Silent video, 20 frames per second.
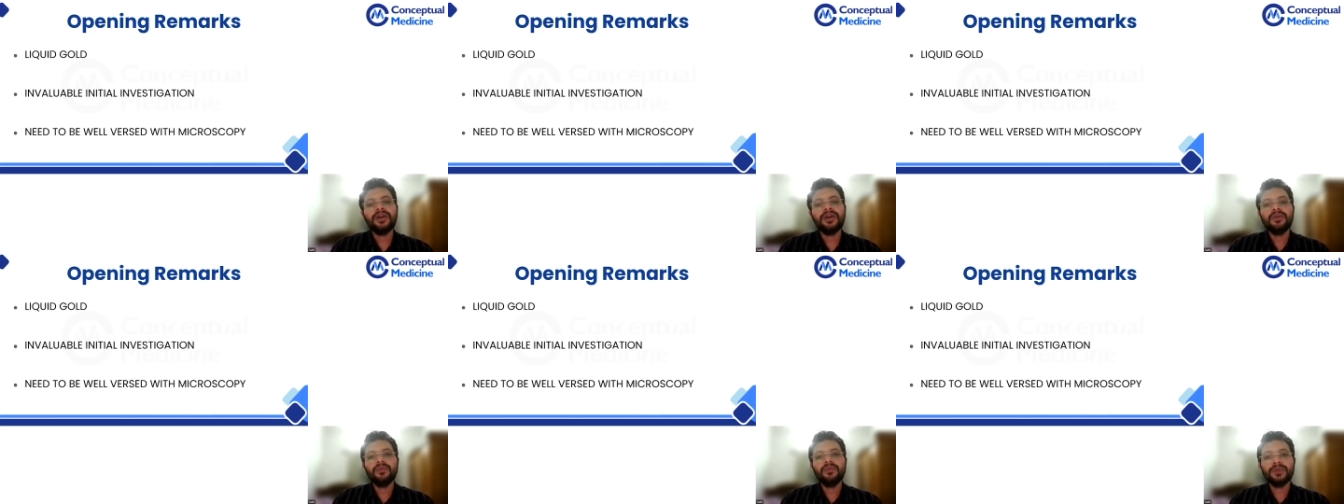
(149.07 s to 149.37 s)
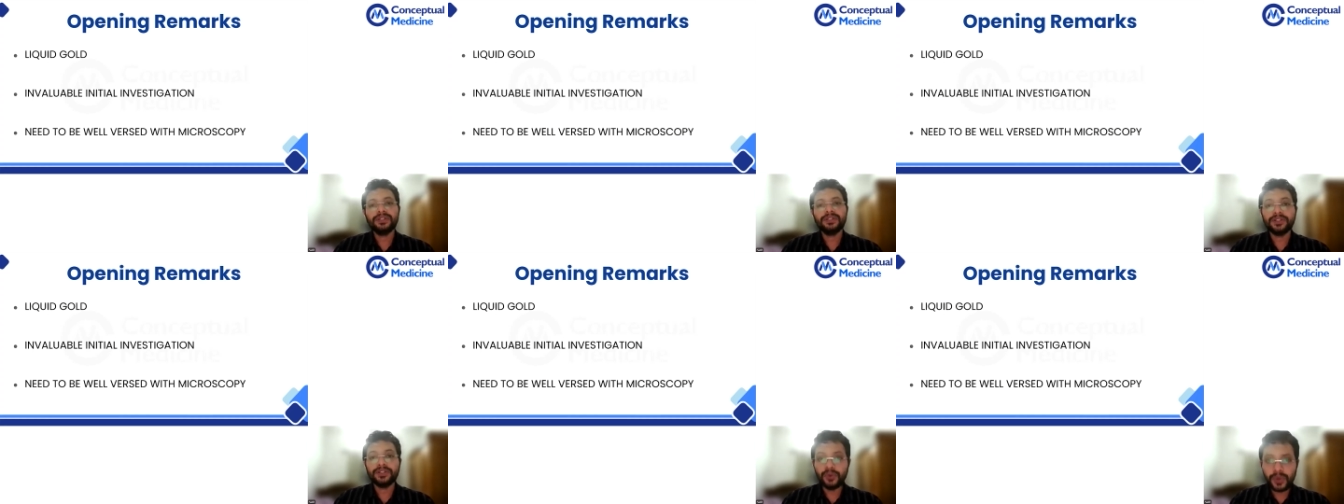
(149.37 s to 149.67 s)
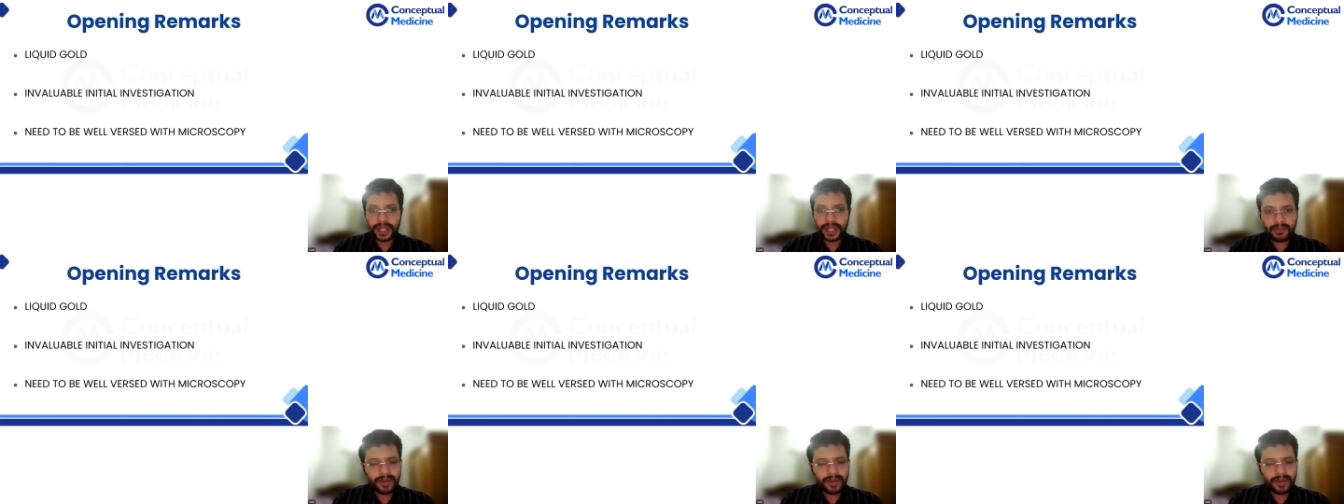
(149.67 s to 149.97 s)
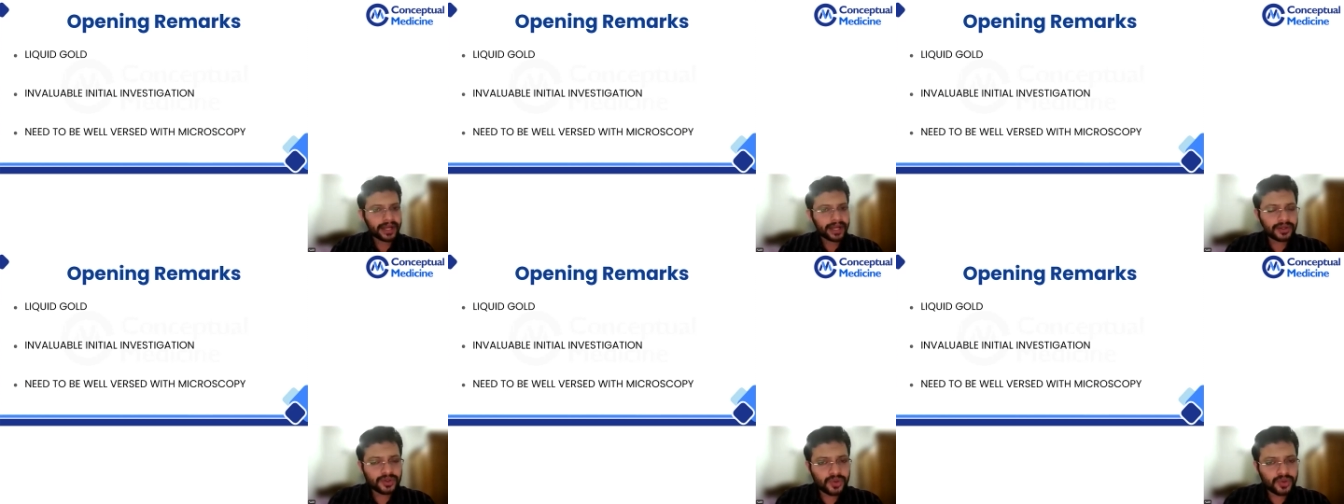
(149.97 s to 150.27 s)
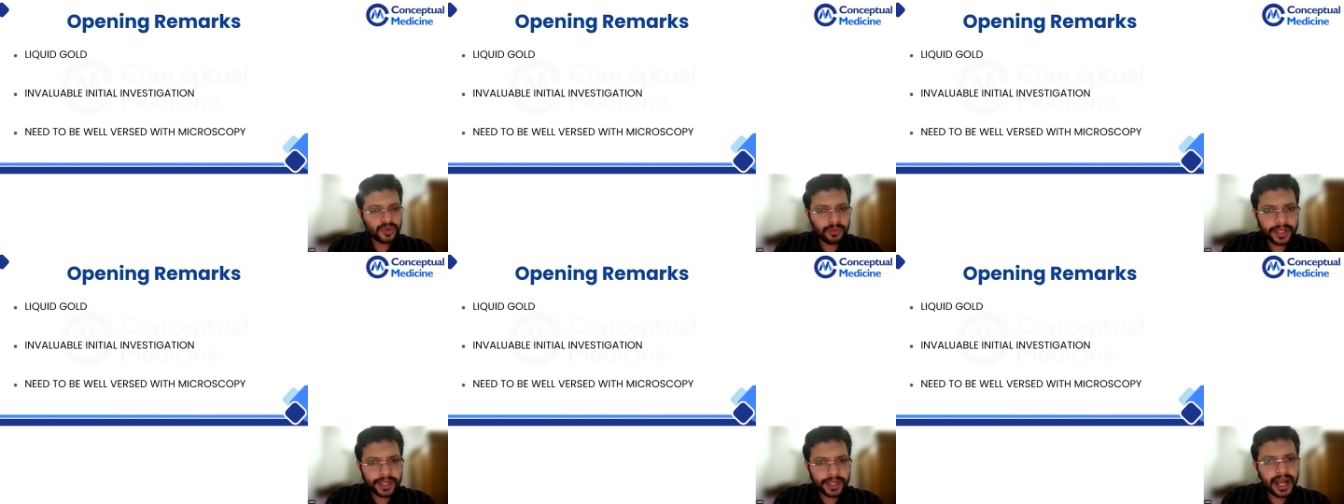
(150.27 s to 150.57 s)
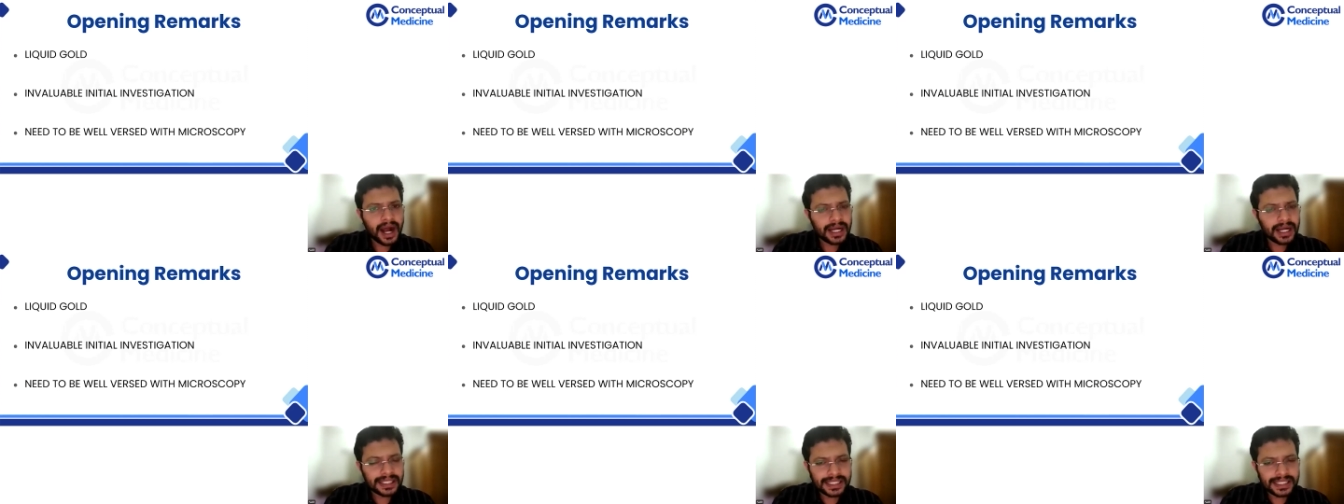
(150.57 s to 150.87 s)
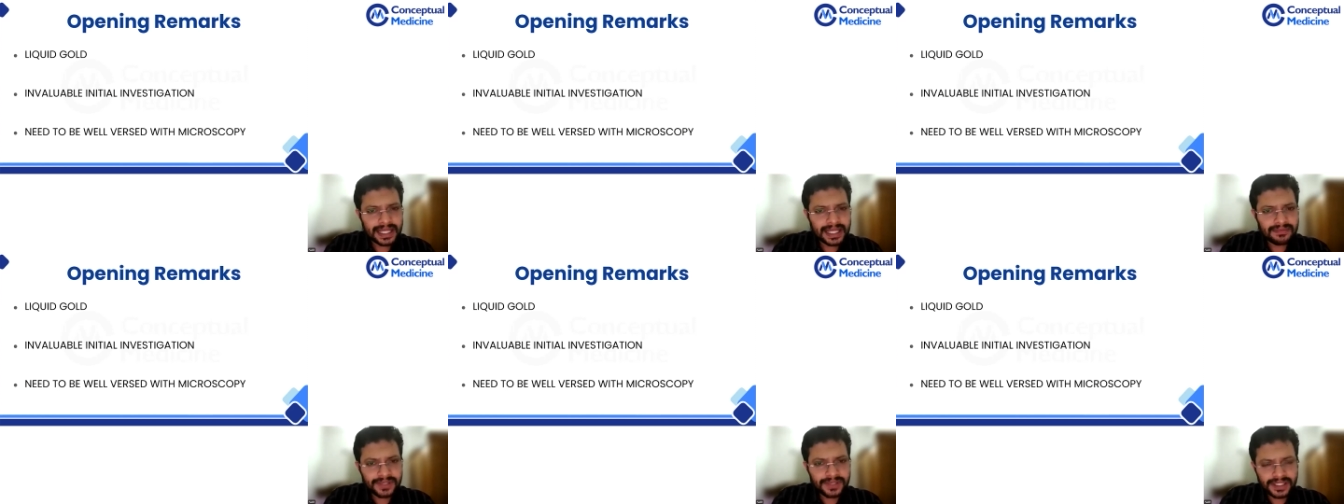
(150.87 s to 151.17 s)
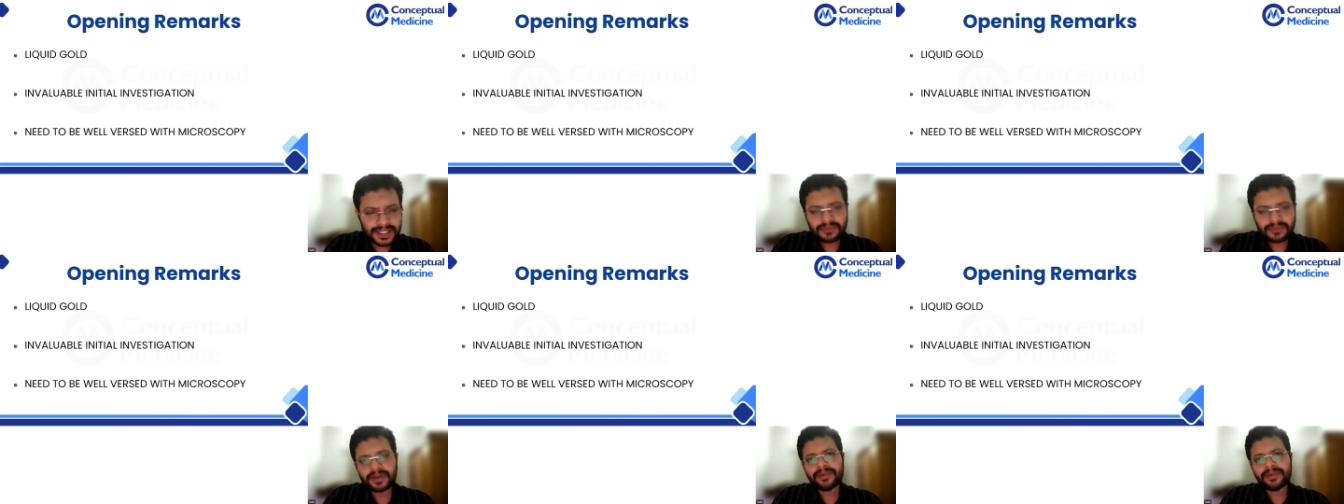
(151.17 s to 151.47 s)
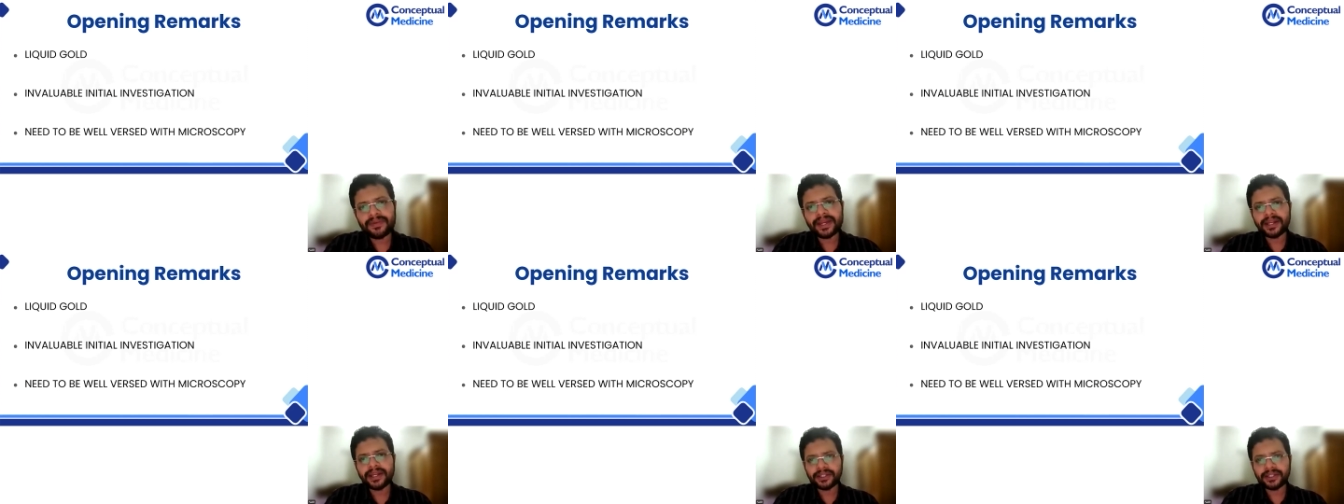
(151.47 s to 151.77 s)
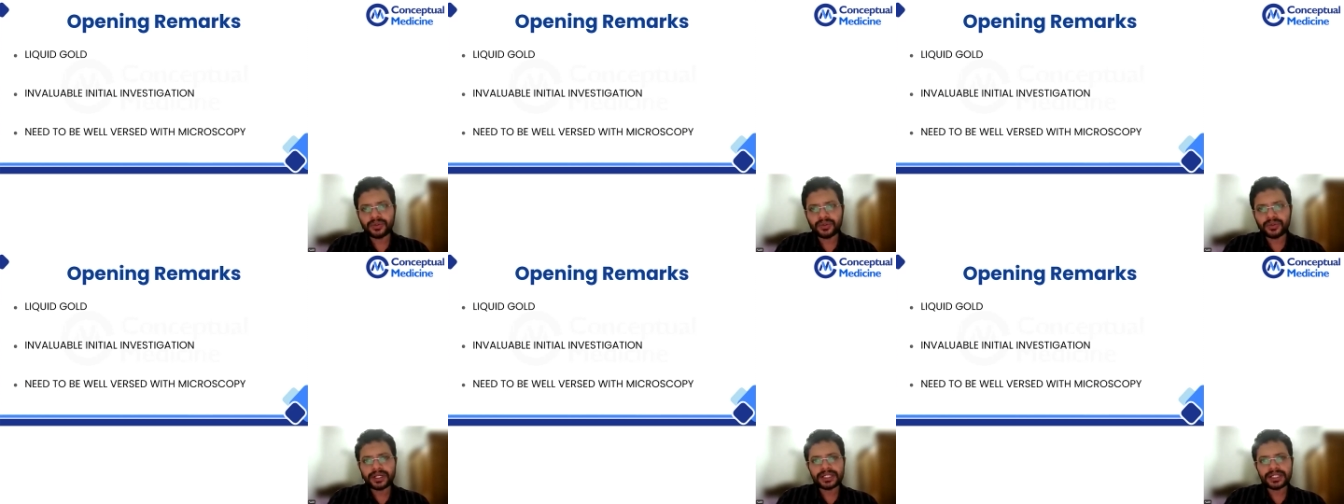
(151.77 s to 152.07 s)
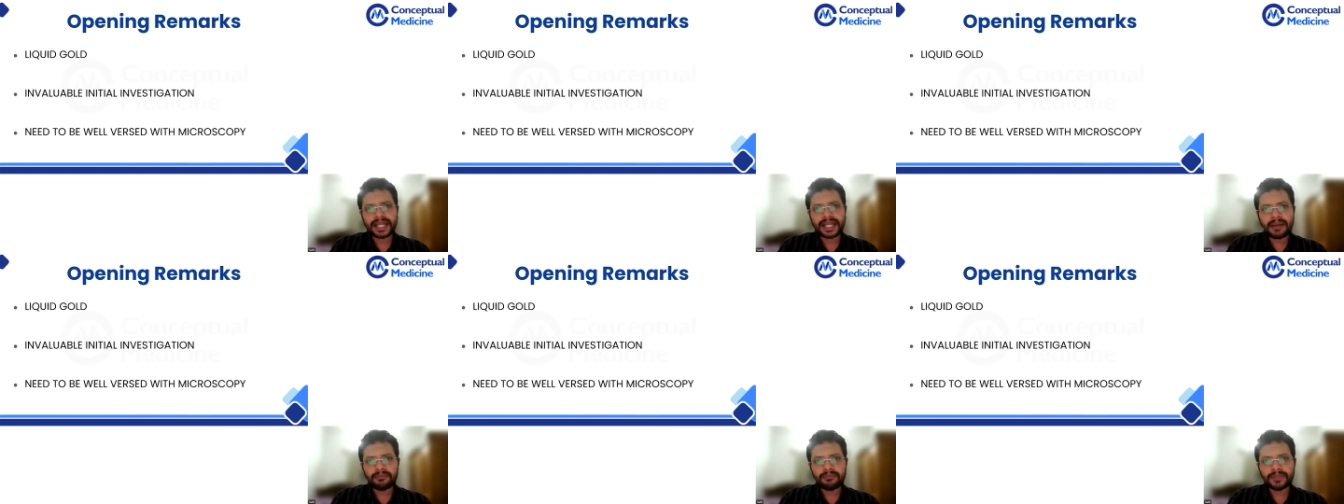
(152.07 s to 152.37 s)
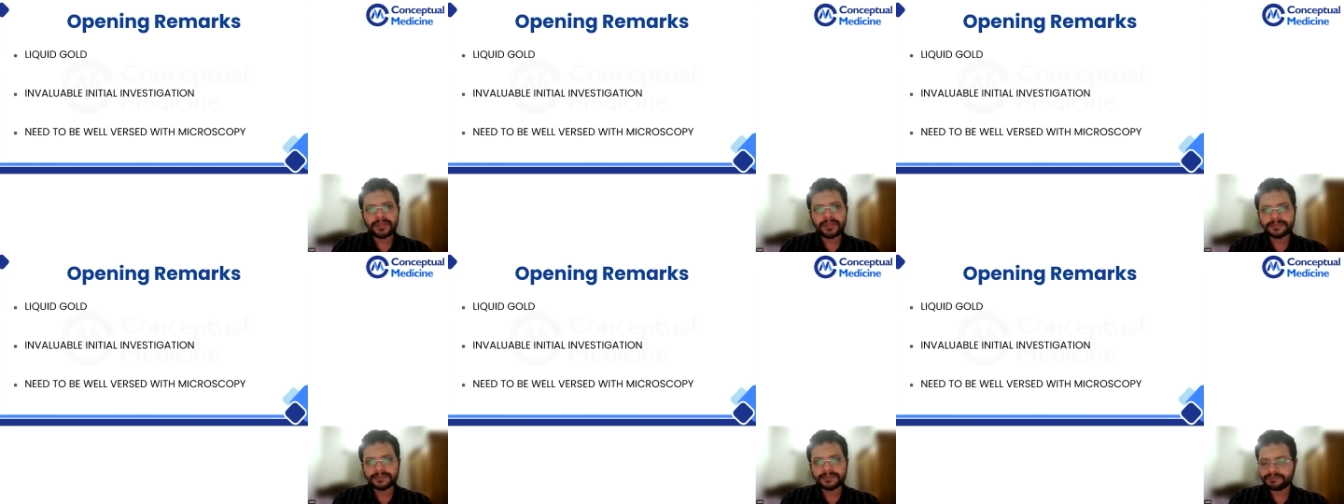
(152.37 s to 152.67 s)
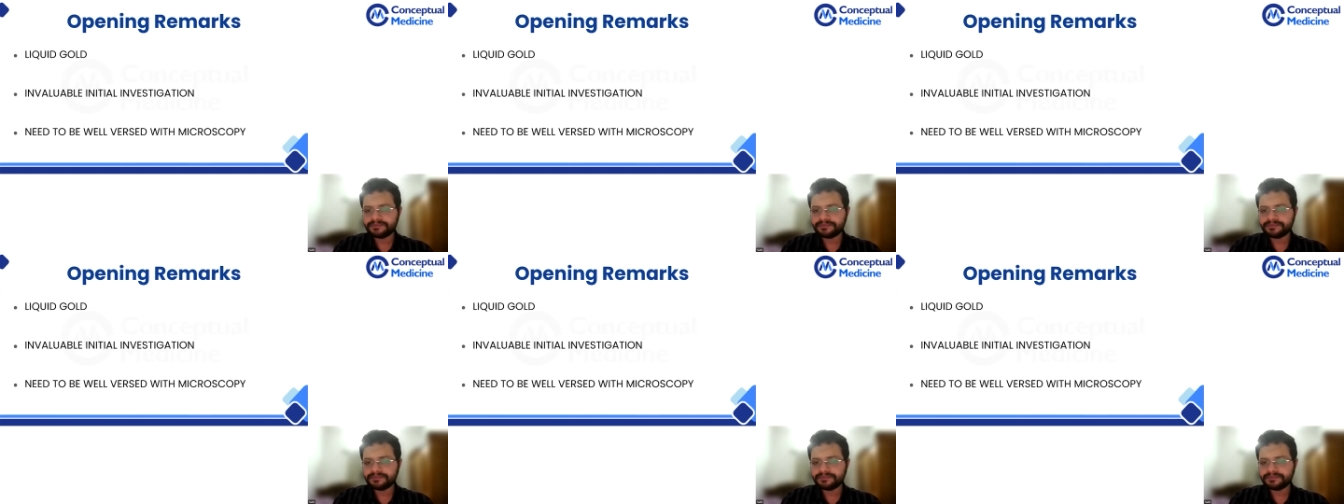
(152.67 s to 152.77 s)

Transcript: with doing microscopy ourselves when we get a urine sample,